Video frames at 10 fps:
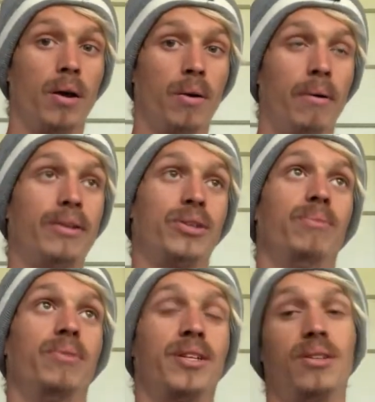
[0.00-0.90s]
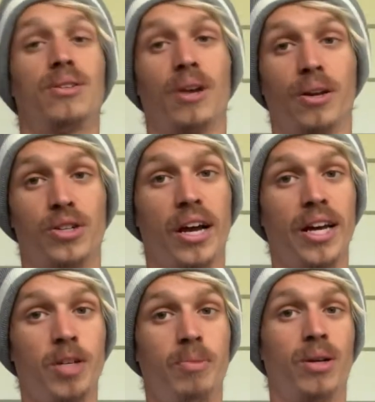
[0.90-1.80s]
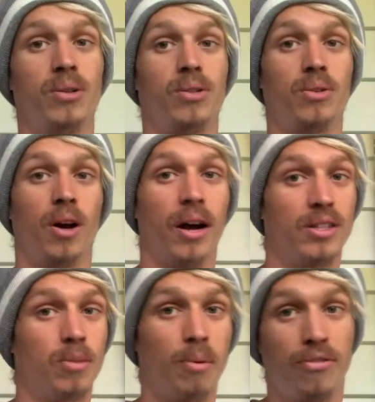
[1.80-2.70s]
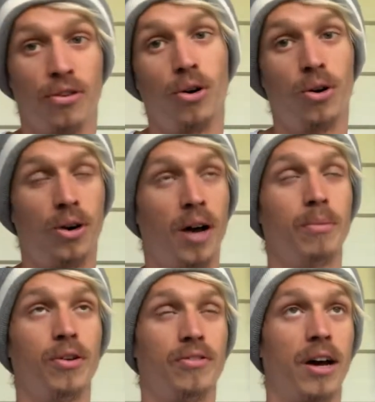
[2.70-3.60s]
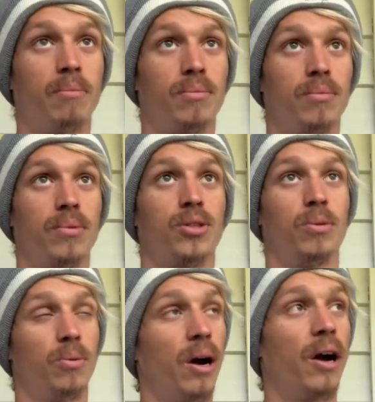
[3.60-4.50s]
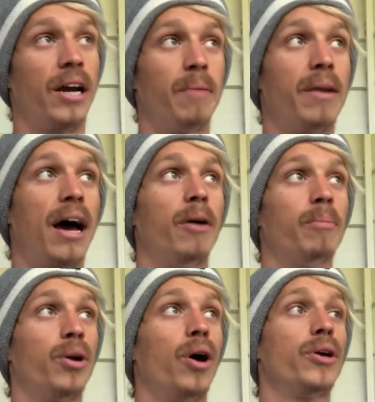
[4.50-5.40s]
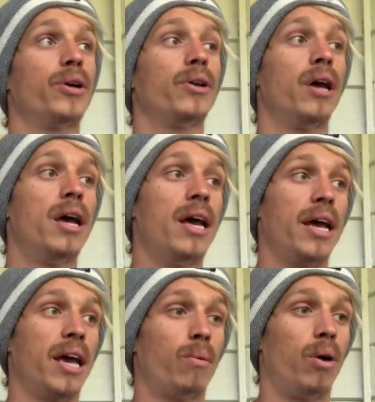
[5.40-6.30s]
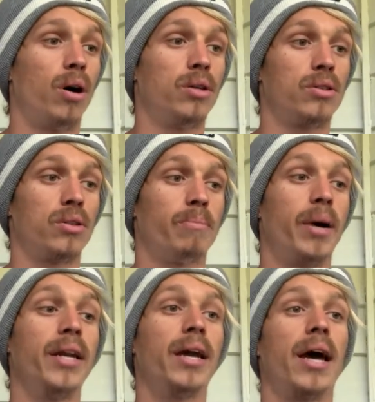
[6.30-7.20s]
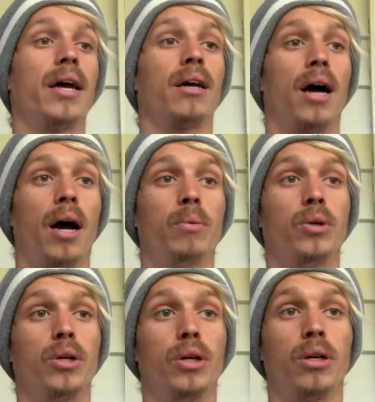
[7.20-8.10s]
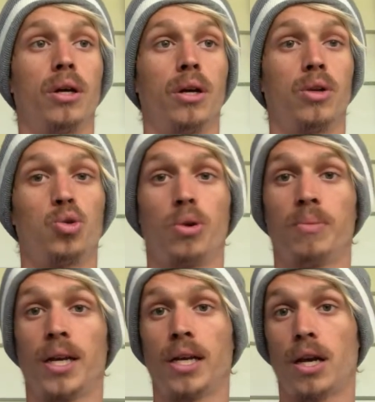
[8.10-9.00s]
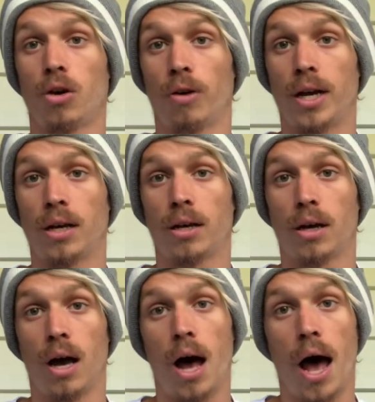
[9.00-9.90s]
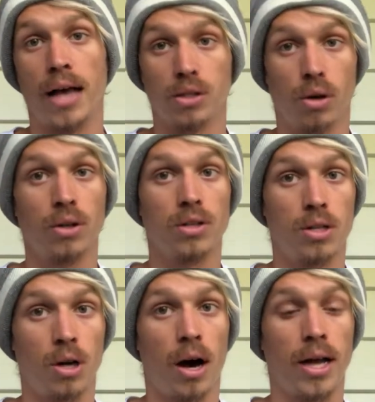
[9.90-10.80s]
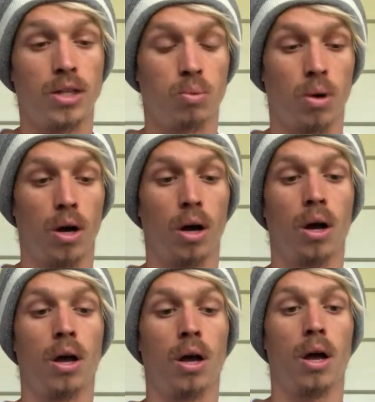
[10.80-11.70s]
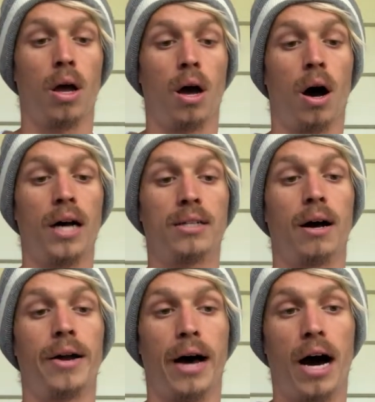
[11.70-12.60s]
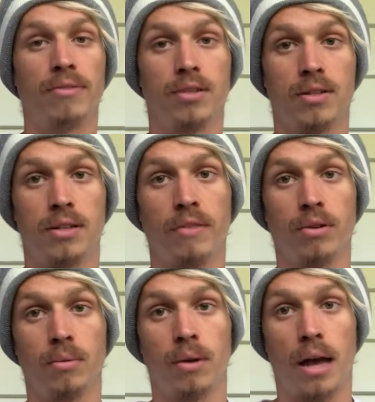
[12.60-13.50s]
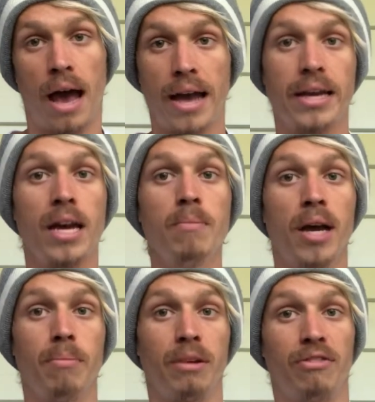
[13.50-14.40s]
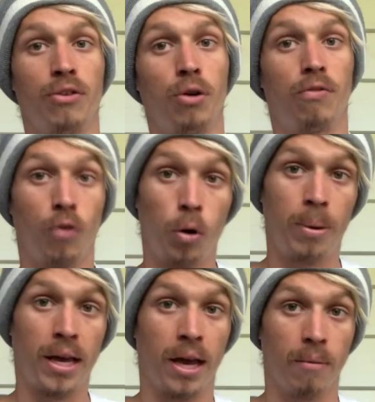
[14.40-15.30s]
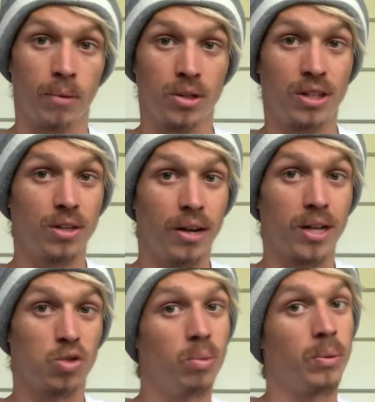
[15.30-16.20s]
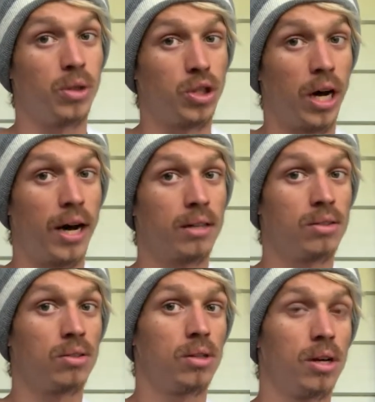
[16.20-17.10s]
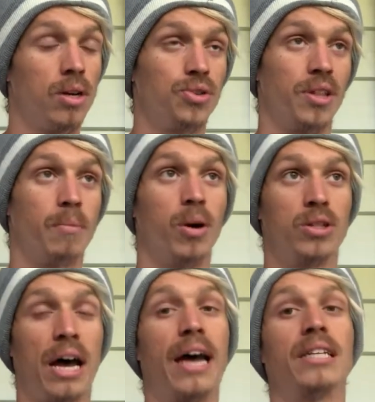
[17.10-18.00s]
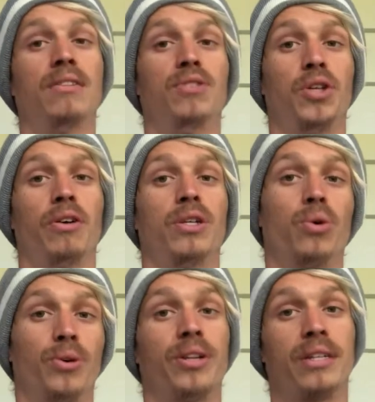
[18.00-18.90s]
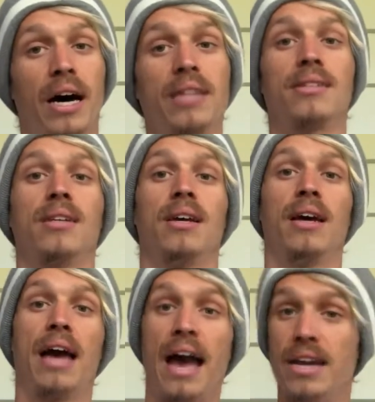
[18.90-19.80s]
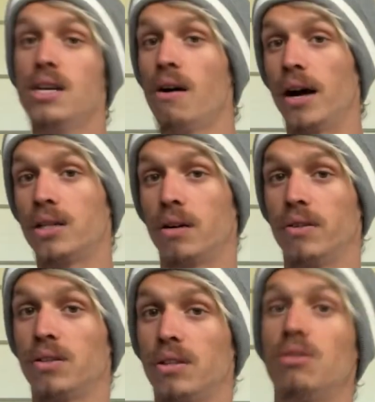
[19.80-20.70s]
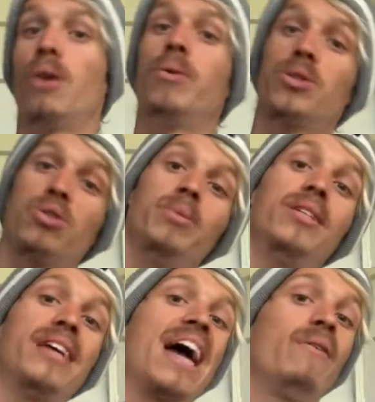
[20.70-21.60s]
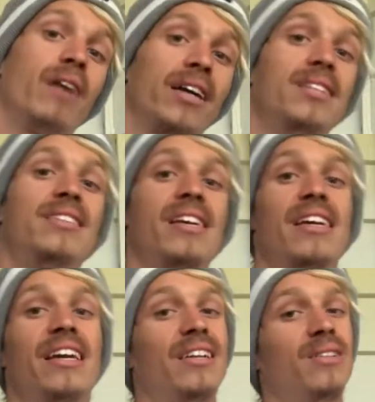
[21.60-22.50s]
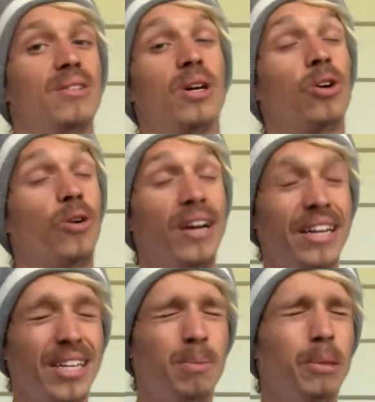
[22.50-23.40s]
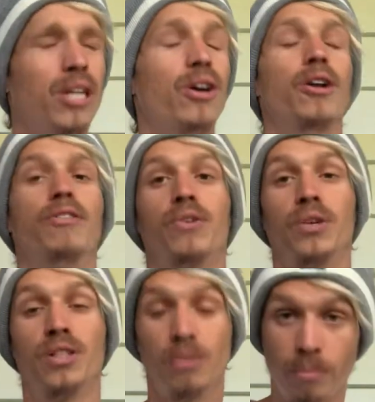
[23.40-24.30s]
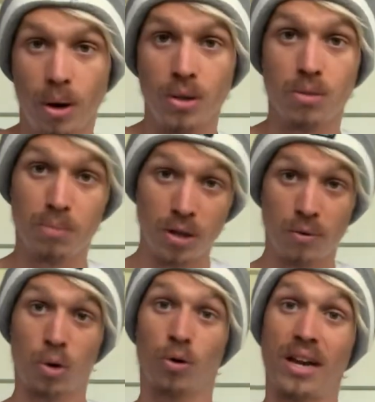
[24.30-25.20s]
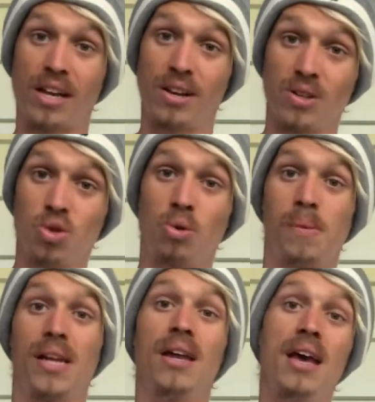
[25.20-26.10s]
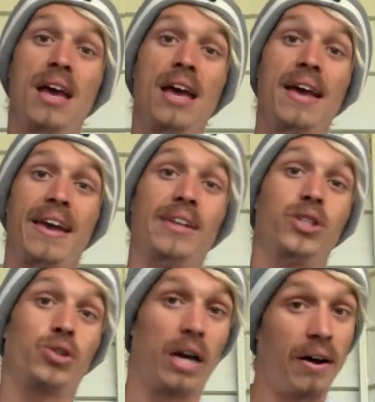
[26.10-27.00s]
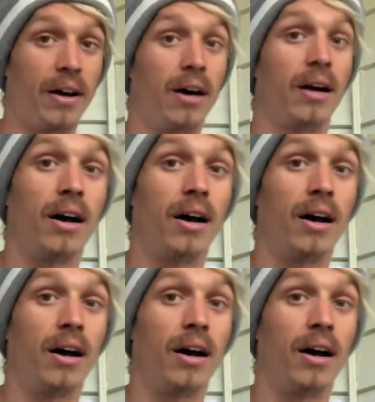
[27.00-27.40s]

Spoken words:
actually this is going to change because, alright, so before I moved up to where I am now in Penogan, it was Monday, I would swim Kingy Creek as long as the tides were high tide after 7 a.m. and before 4 p.m. because I don't like swimming with the sharks. So they're most active during dawn and dusk and night, obviously. So I want to swim in the day where I can see, and the creek is beautiful. It's the most beautiful creek you can swim in Australia.